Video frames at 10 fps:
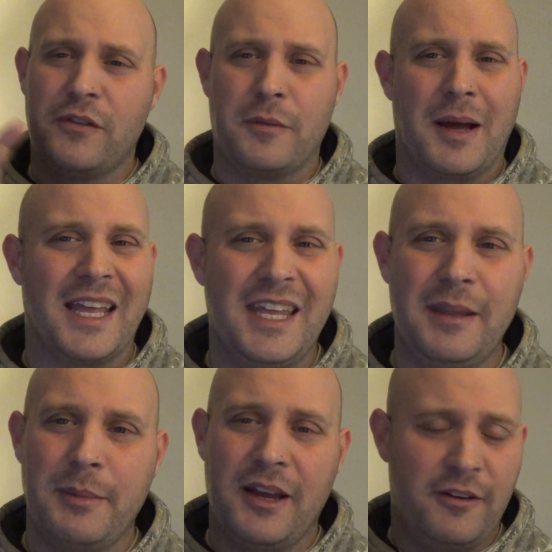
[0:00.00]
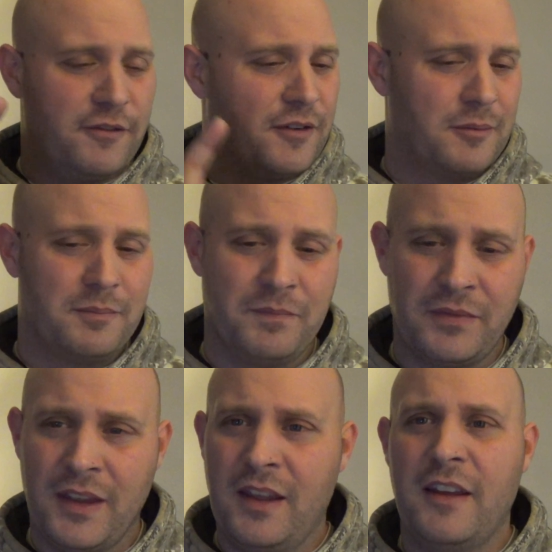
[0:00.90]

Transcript: from my email, from